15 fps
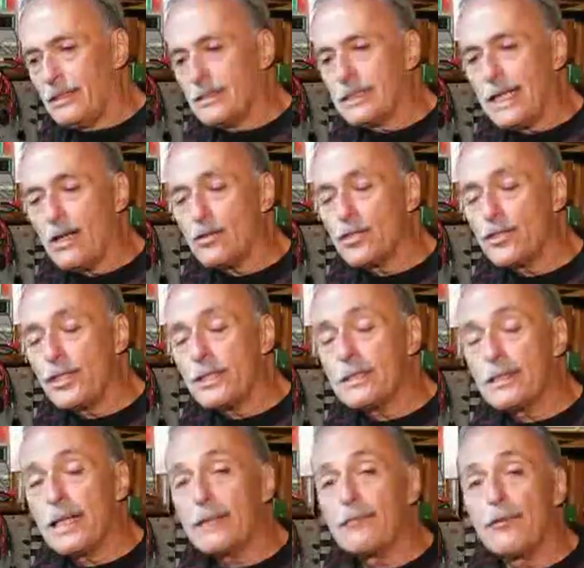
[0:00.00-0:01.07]
Sounds
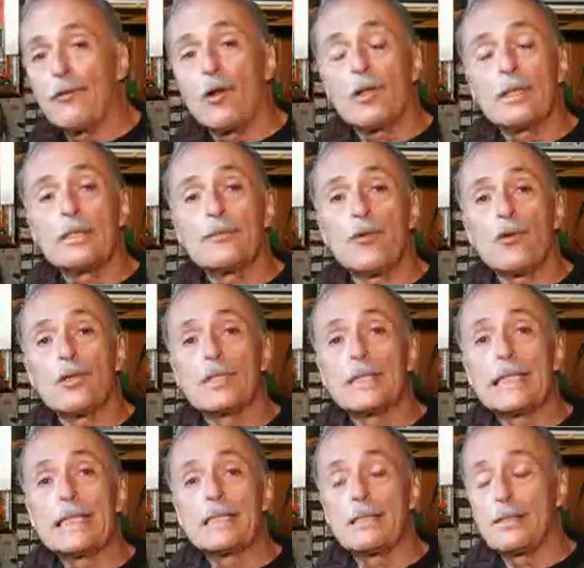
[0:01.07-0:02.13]
just like Vivaldi's Four
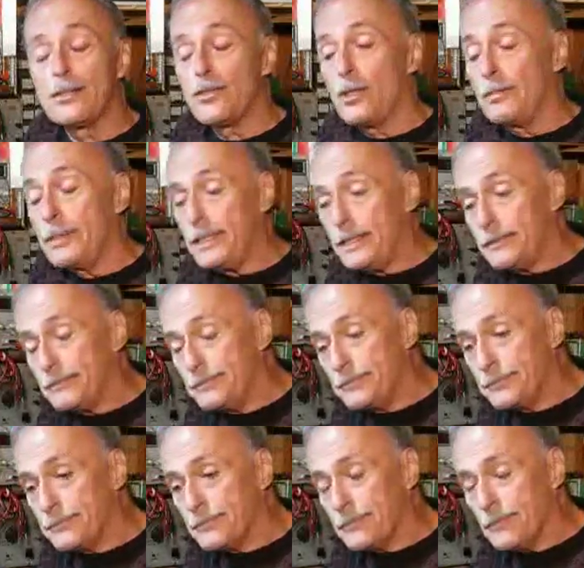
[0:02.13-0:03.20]
Seasons to me.
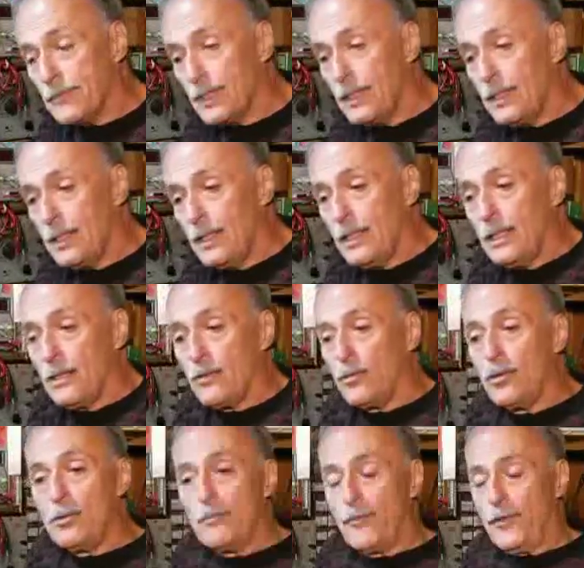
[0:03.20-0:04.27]

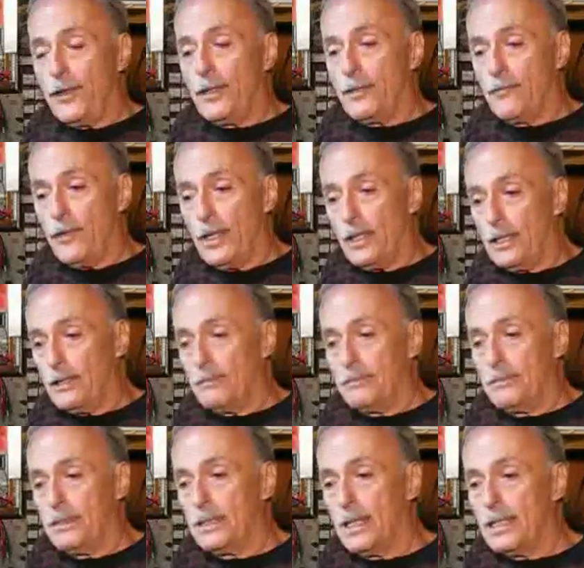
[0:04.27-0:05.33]
Room-filling volume,
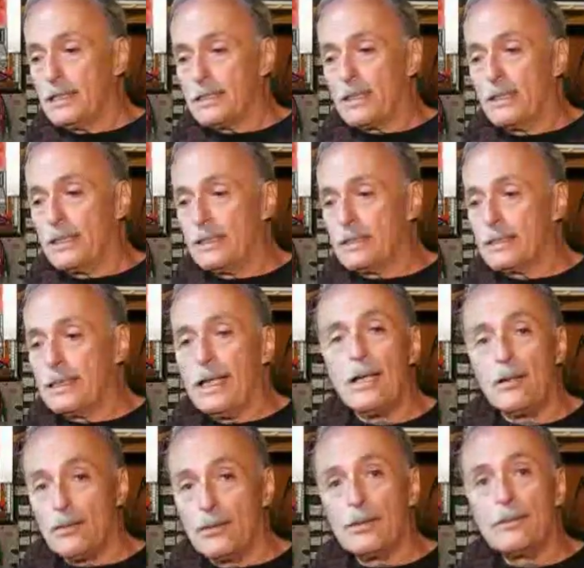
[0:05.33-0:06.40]
nice clean
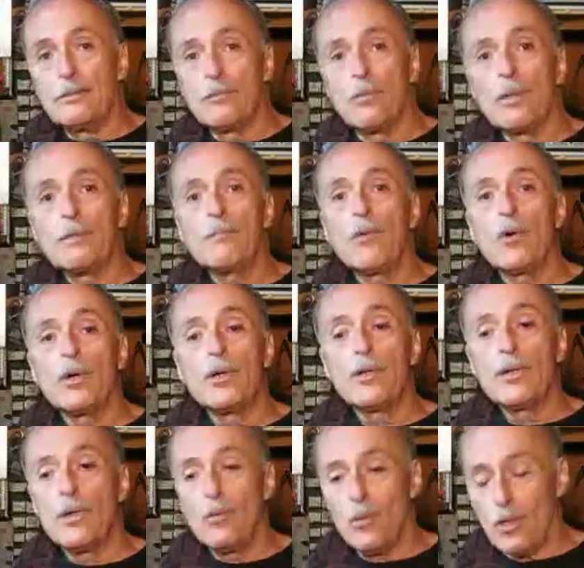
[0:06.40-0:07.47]
sound, what more do
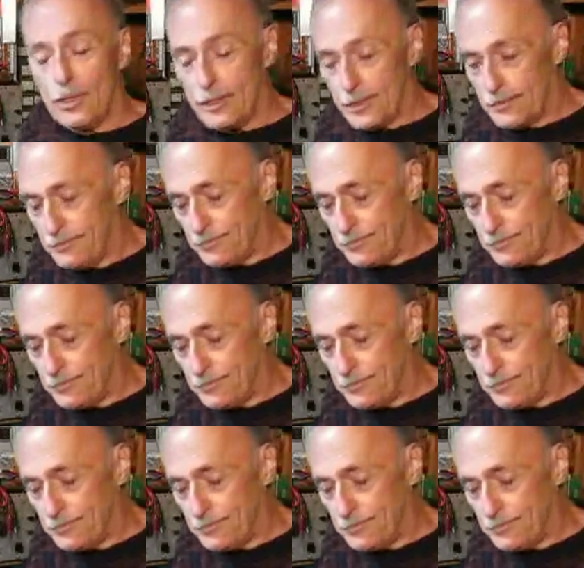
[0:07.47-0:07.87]
you want?